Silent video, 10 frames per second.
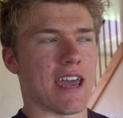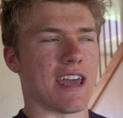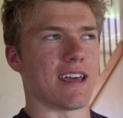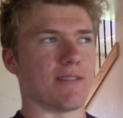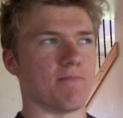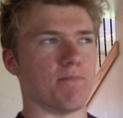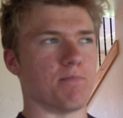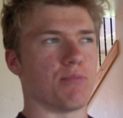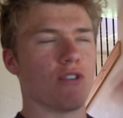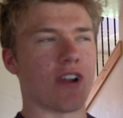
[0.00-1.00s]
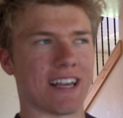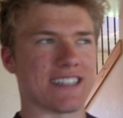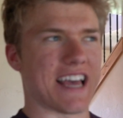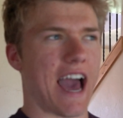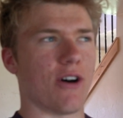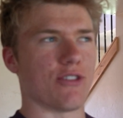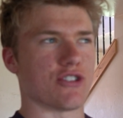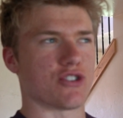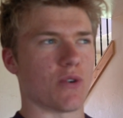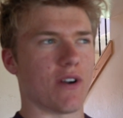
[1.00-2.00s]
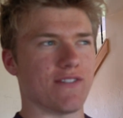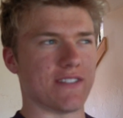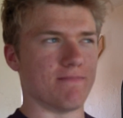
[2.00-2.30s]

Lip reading: it brings out the sort of